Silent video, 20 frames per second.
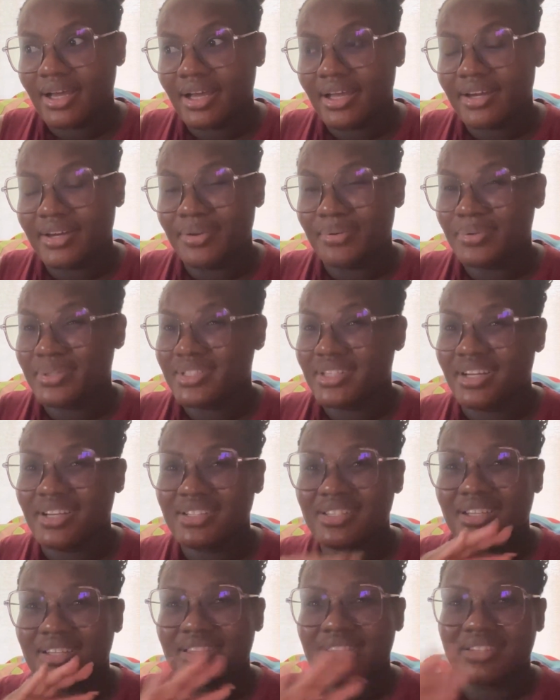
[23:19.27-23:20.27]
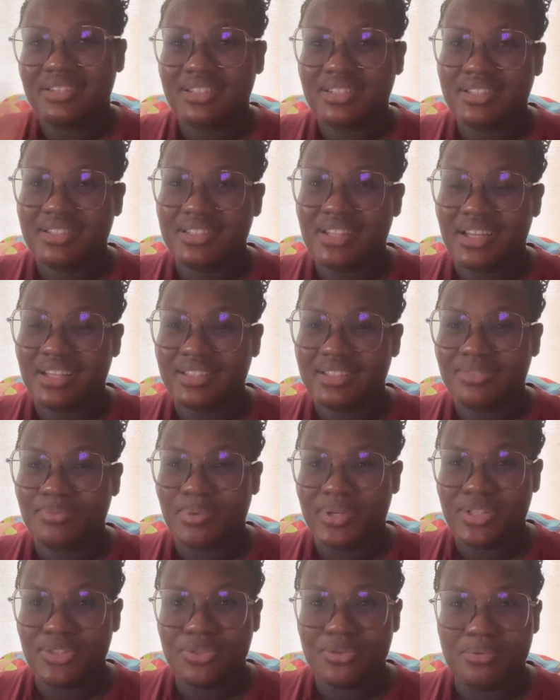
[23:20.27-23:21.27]
There was a lot of thoughts that
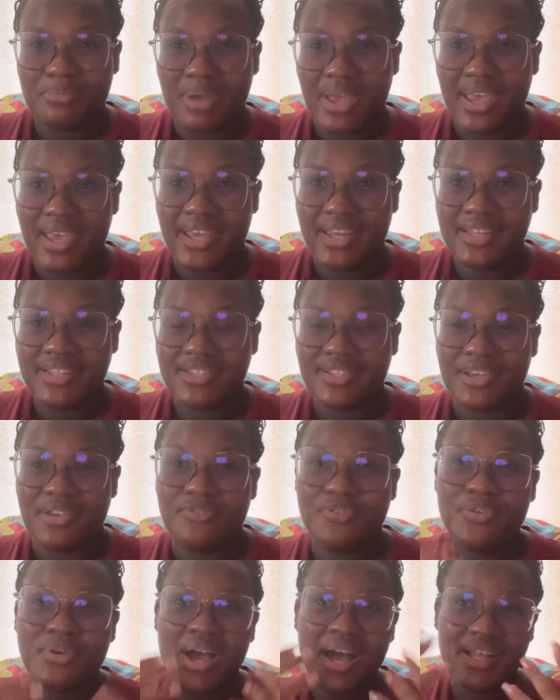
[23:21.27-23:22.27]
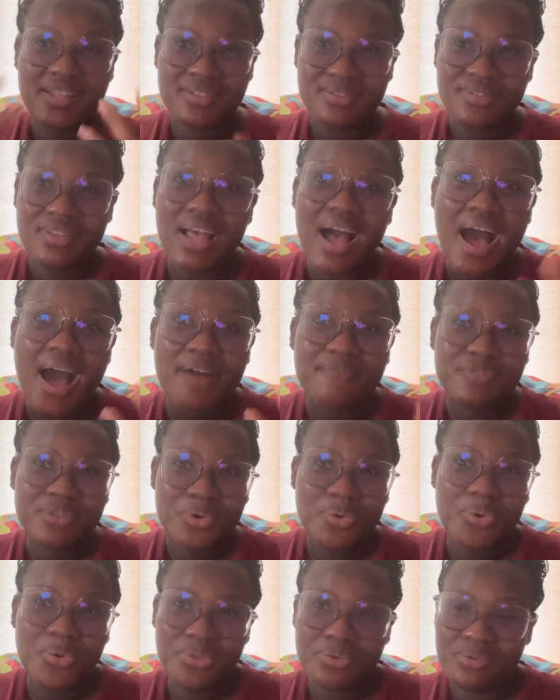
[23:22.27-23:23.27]
went through my head. So if you have to
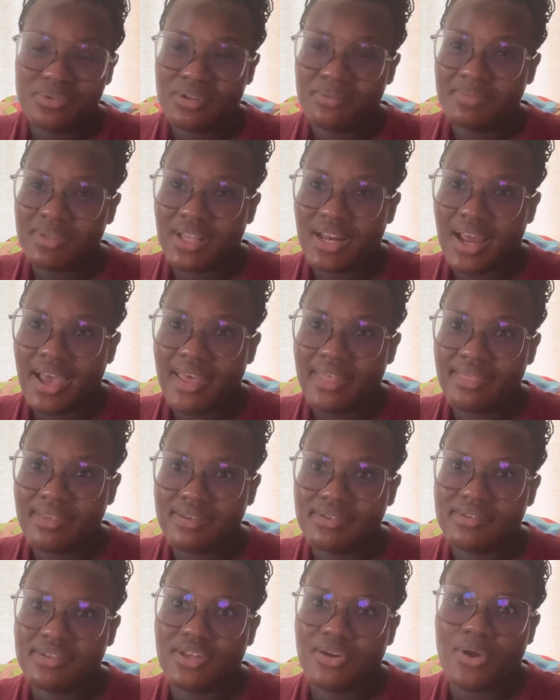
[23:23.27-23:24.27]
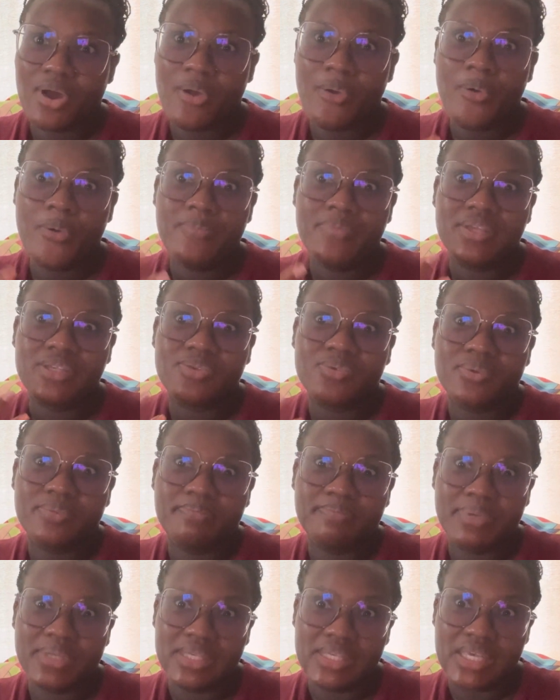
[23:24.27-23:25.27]
go through something like this, you know, I hope this would
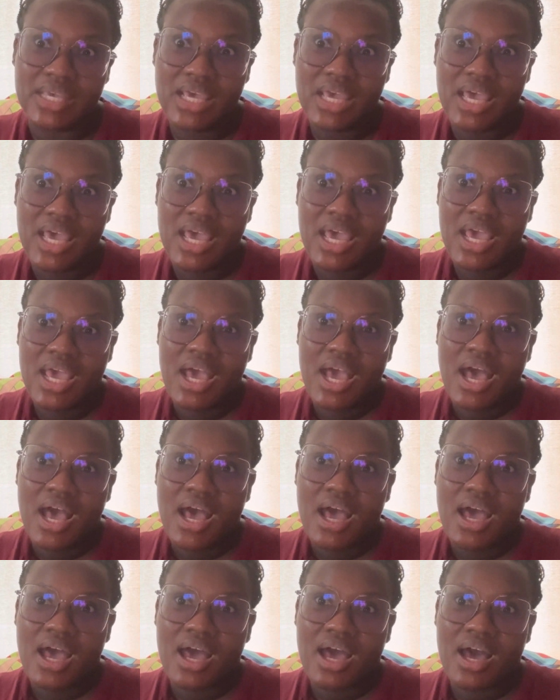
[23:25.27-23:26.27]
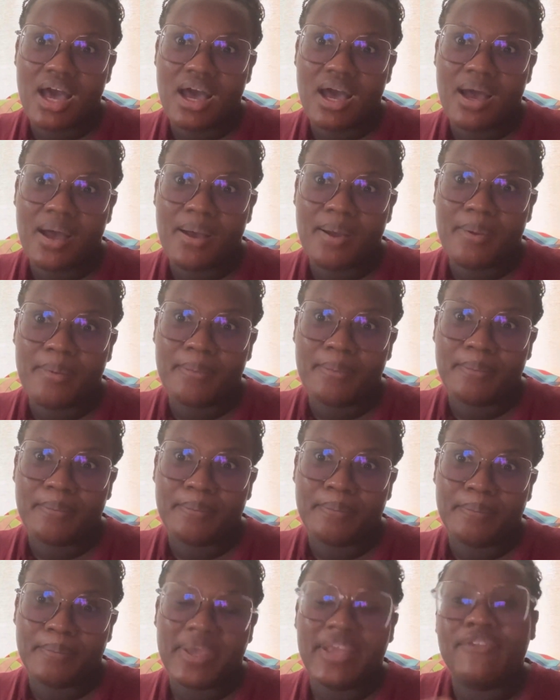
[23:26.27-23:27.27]
be
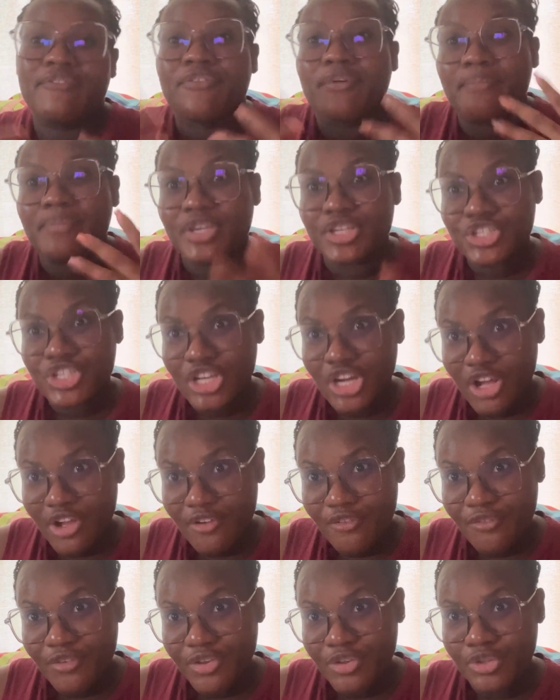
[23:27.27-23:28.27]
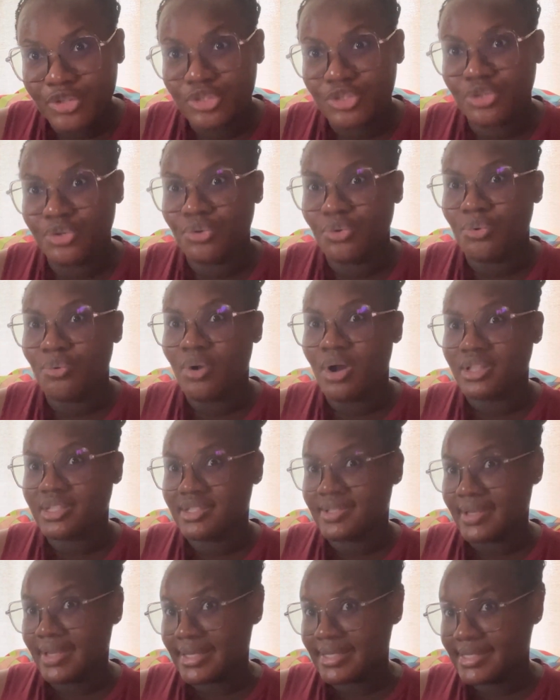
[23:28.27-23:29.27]
informational for you to know what
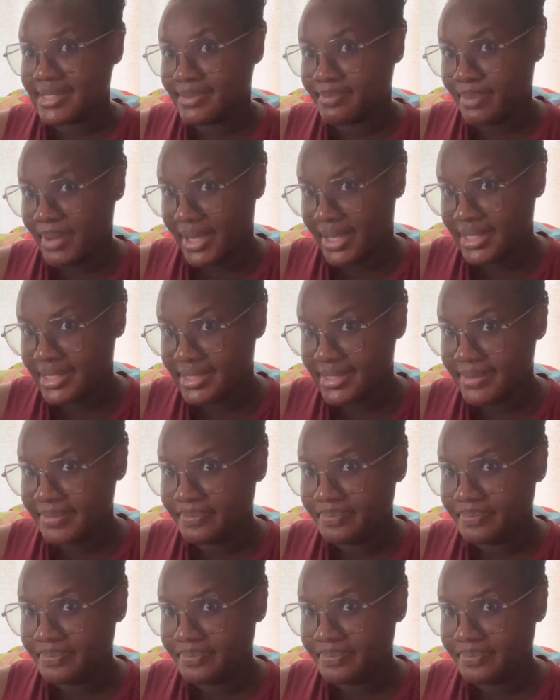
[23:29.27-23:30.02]
to expect.